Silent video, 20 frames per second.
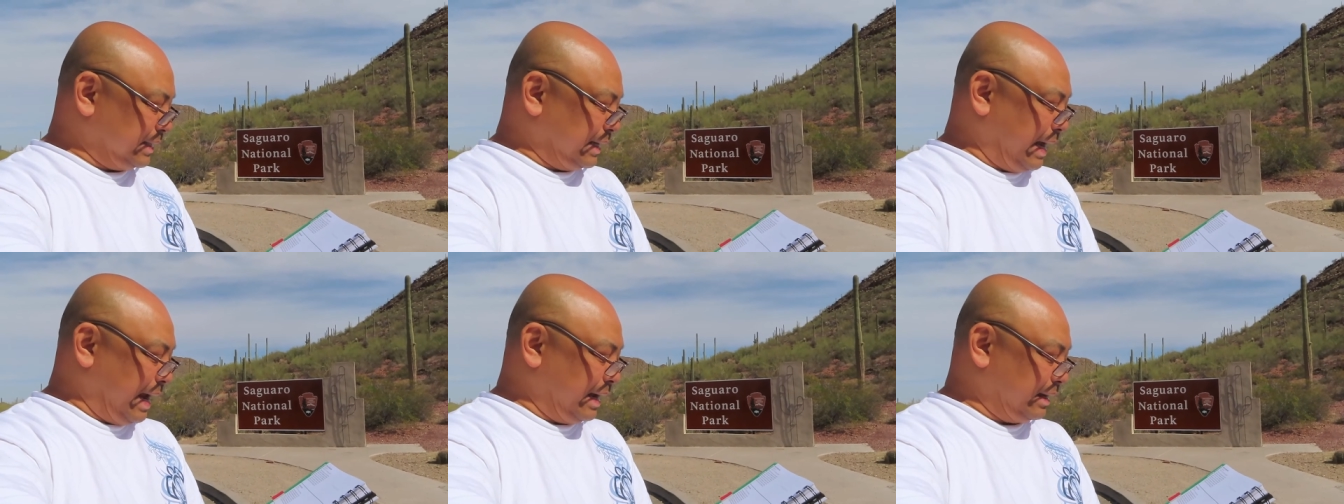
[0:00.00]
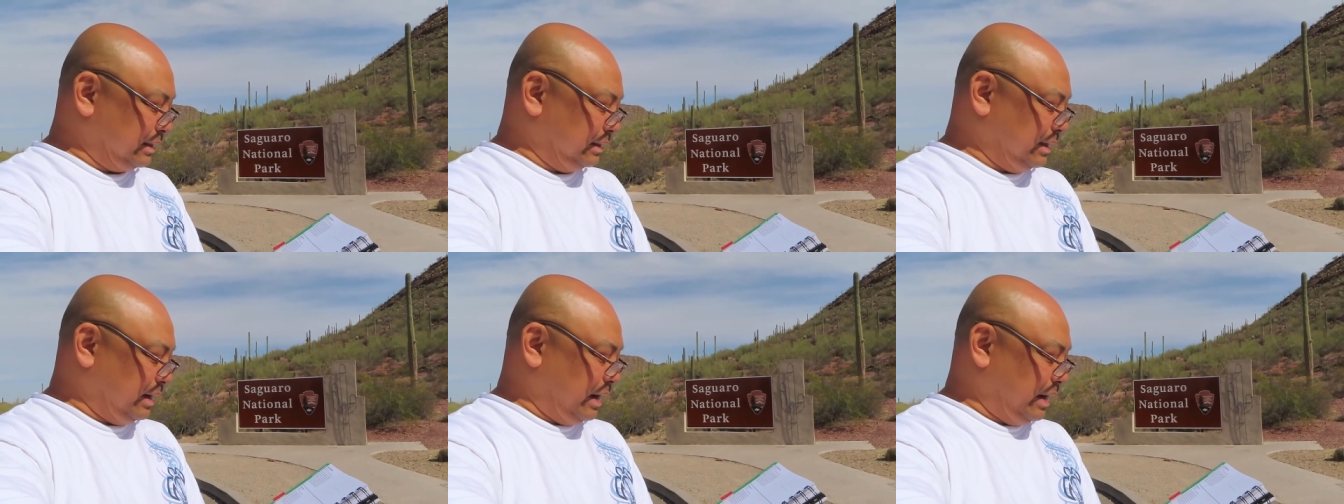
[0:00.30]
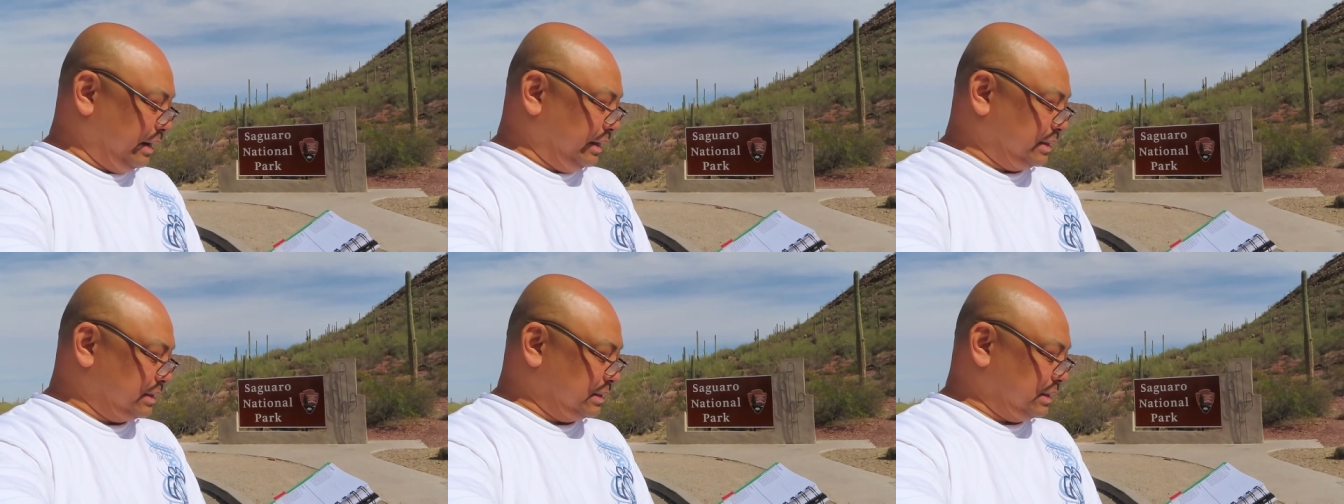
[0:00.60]

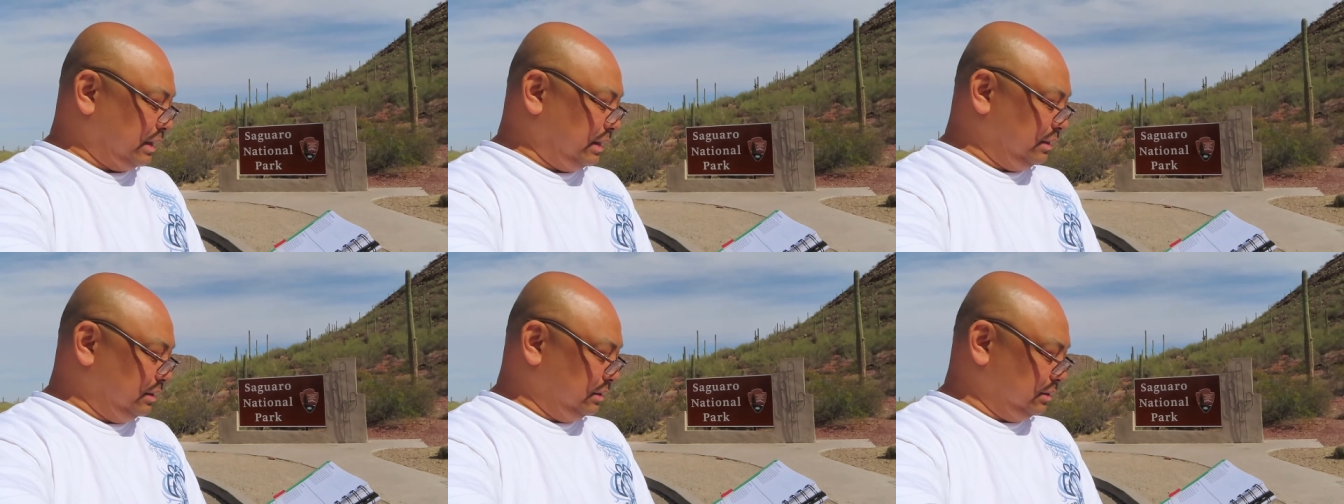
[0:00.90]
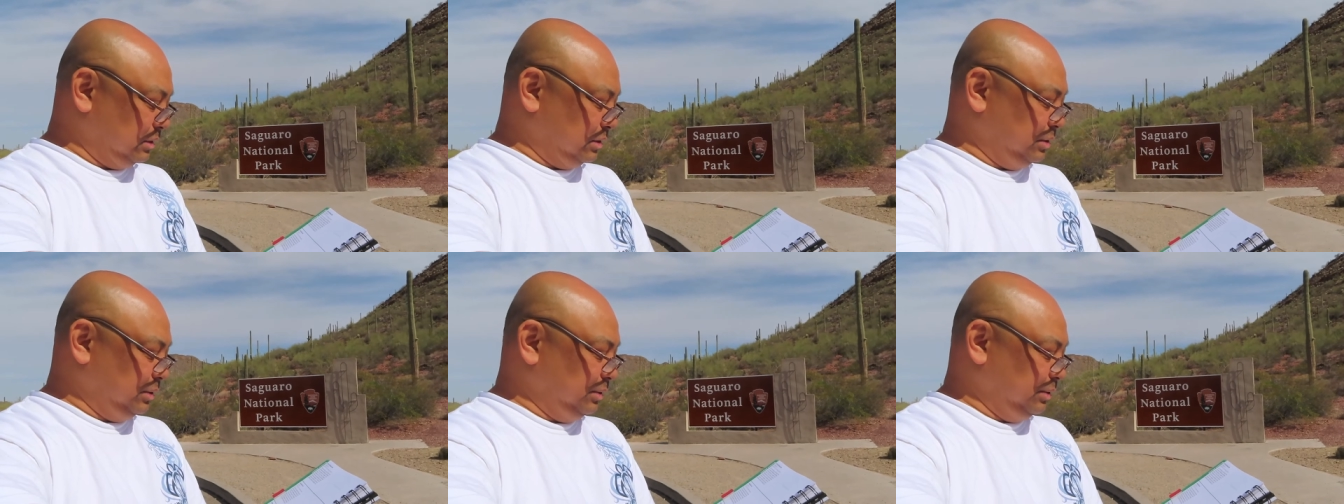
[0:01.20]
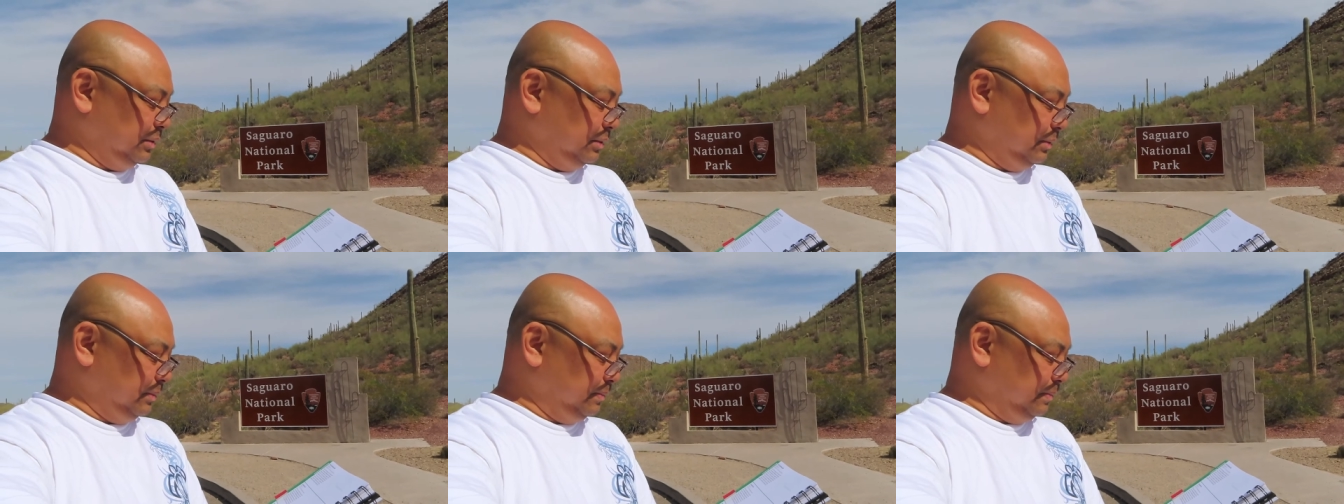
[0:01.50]
cacti
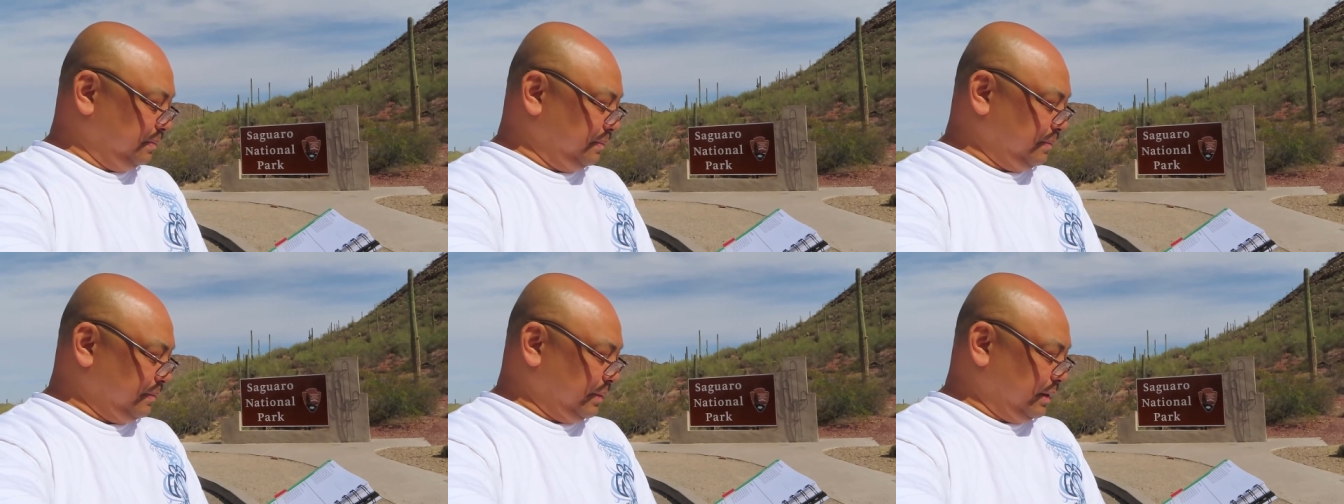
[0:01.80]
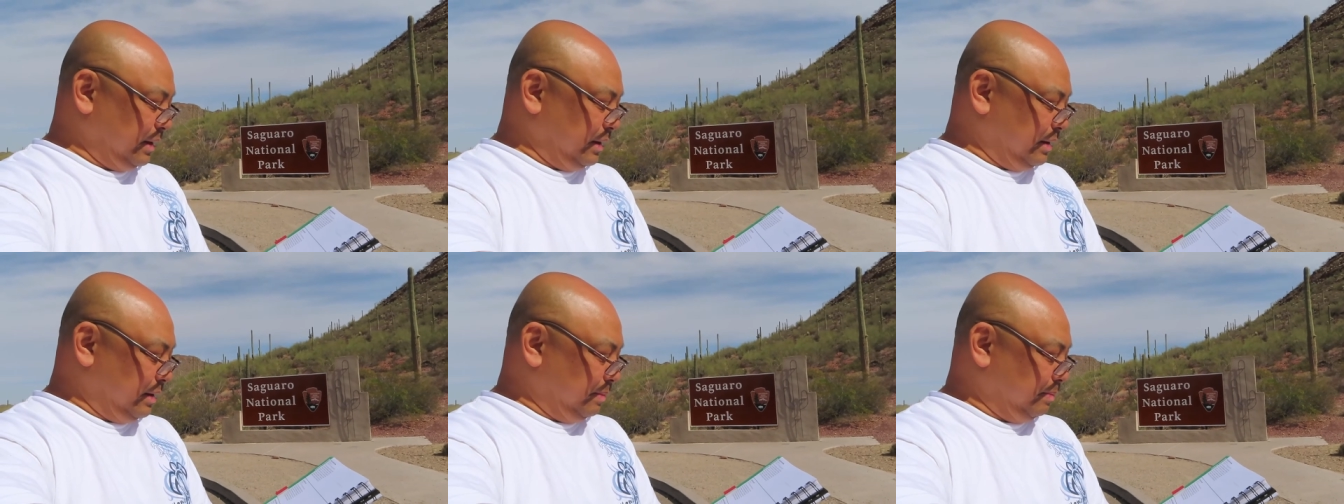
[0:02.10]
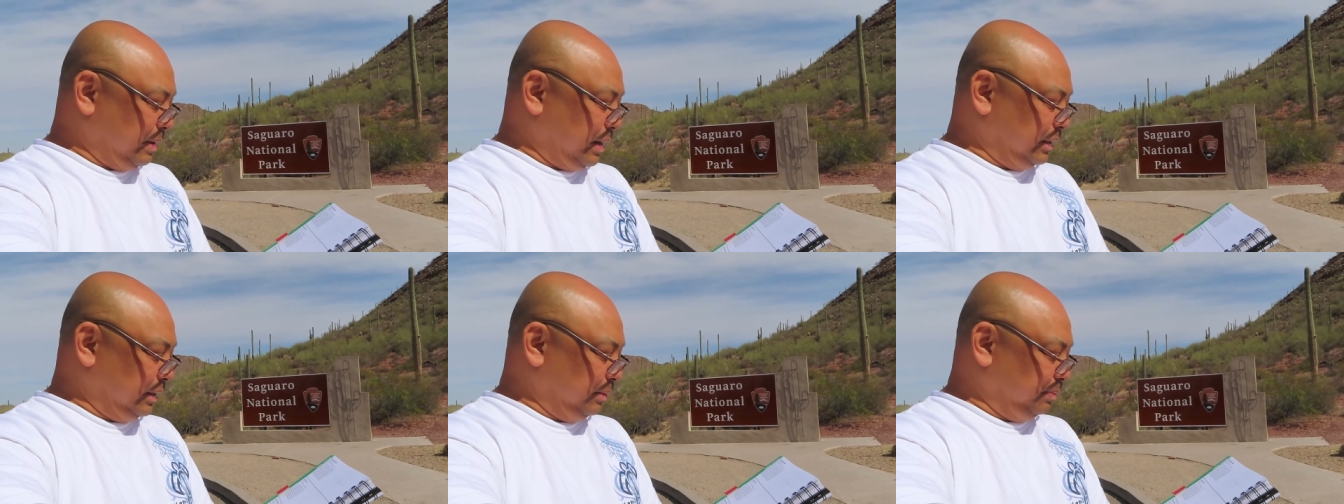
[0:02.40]
solitude
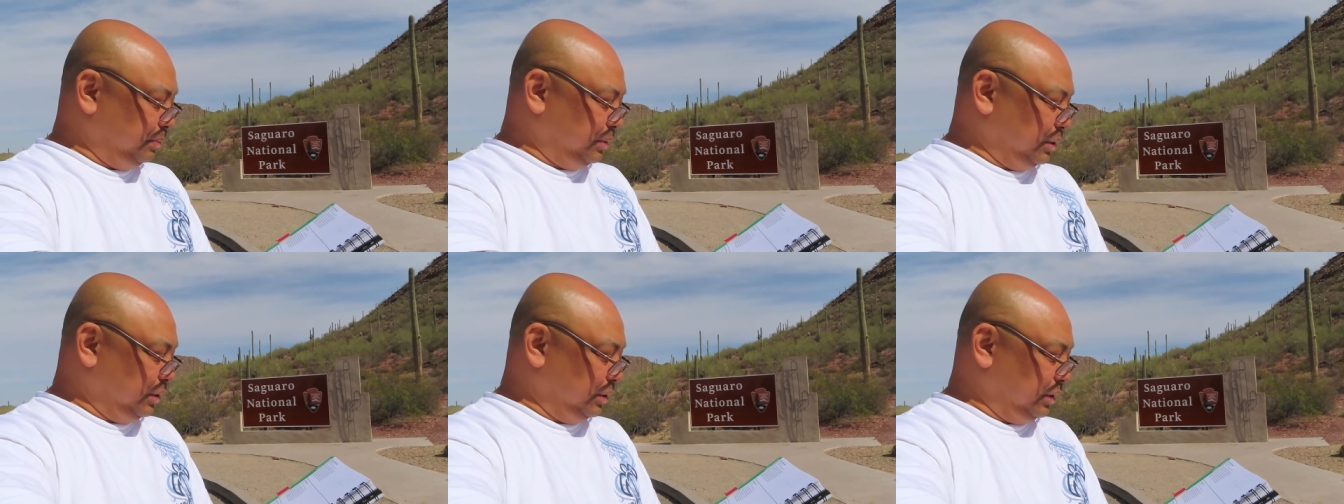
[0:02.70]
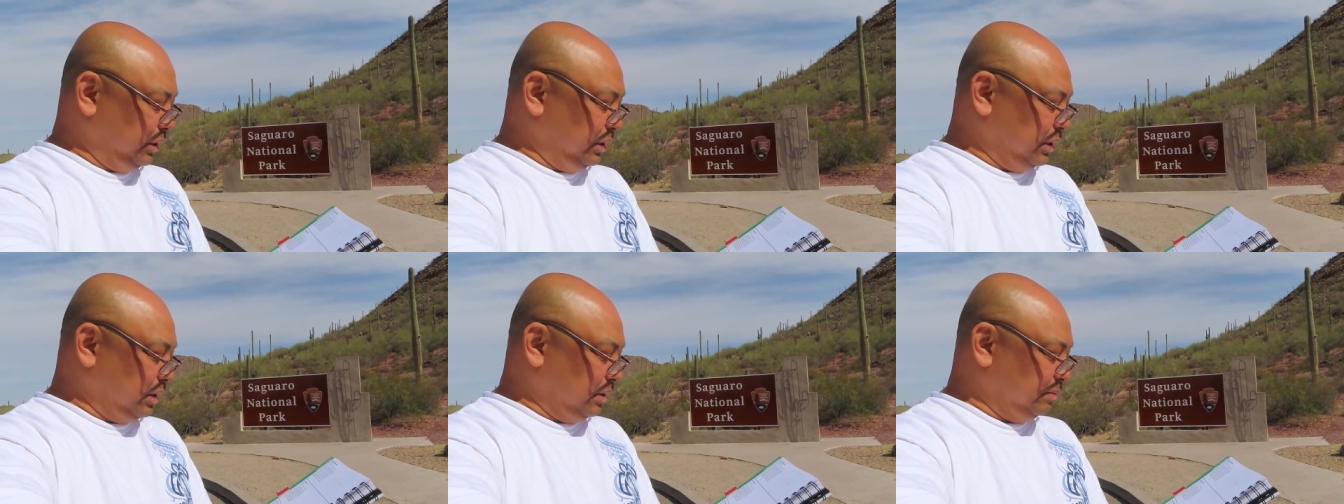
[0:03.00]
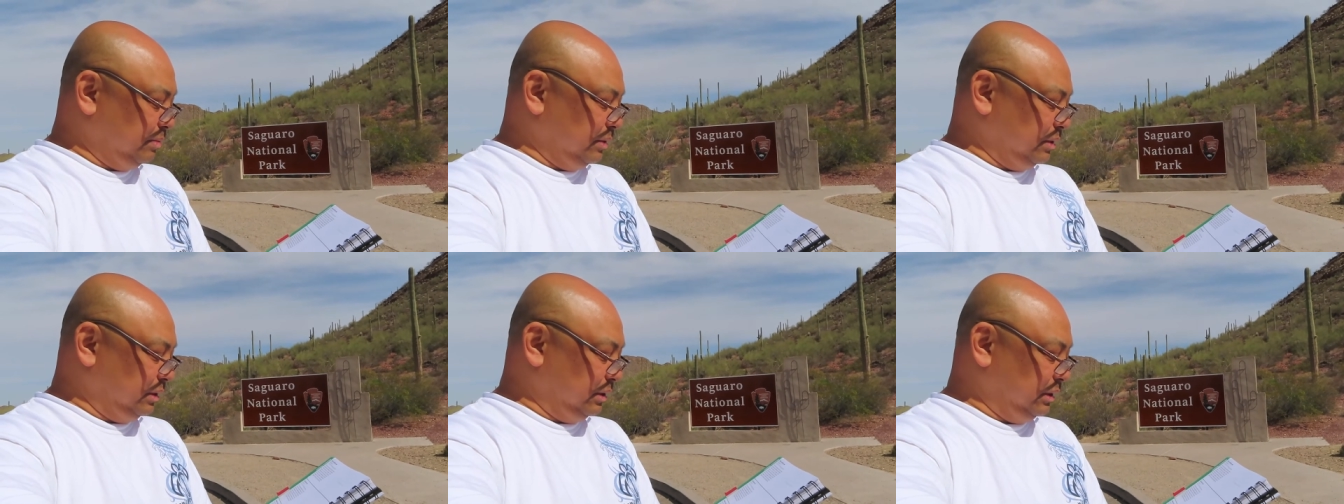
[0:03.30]
by the beauty
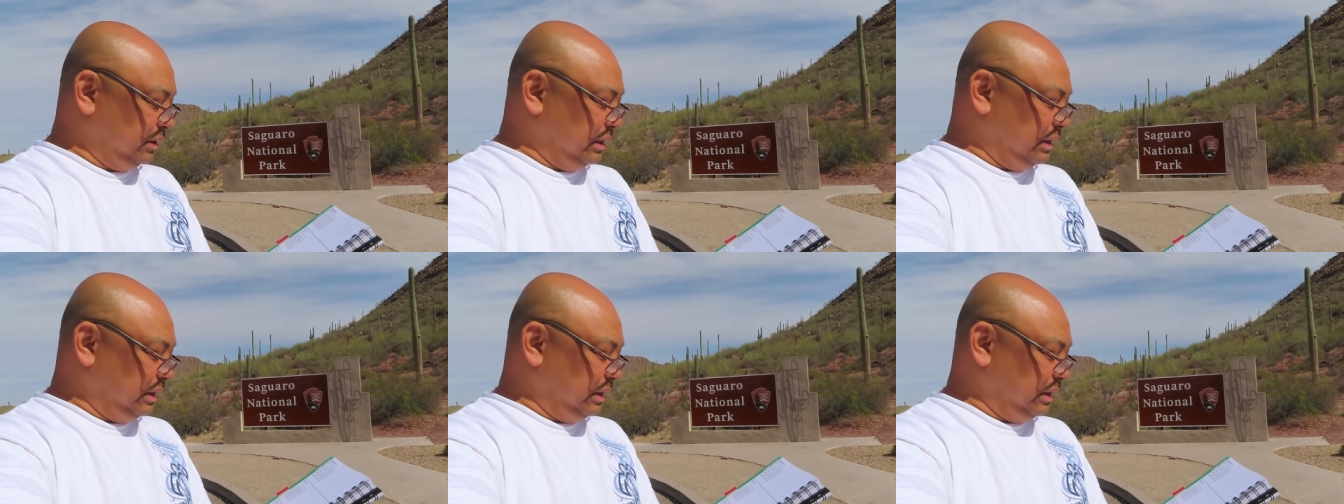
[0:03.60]
of, a,